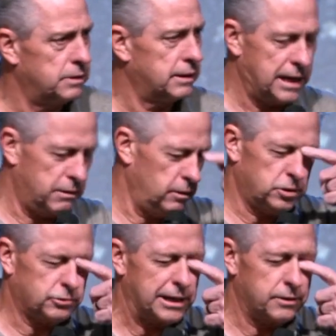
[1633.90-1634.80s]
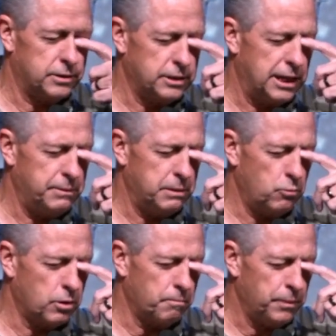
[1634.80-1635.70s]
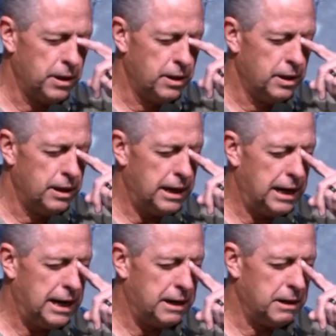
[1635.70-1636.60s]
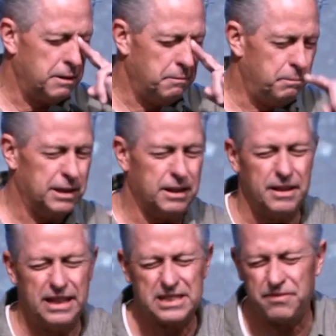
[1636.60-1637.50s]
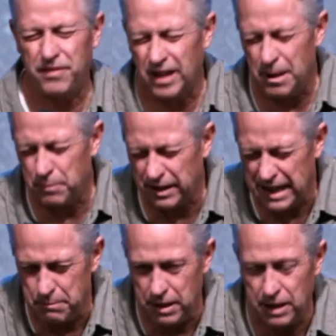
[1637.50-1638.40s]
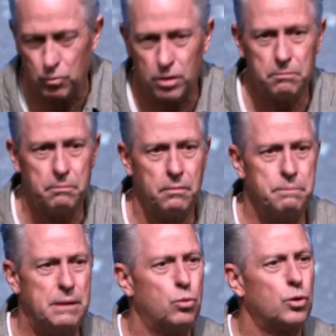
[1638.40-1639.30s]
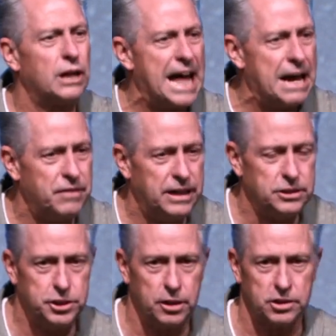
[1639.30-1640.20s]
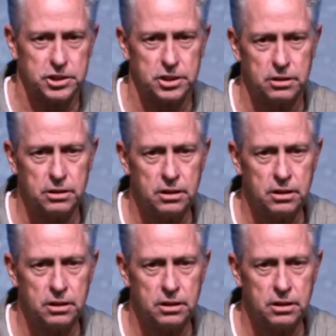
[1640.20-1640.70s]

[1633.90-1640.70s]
can't lose track of the time anymore. Uh, but this phenomenon came in where people were laughing in church,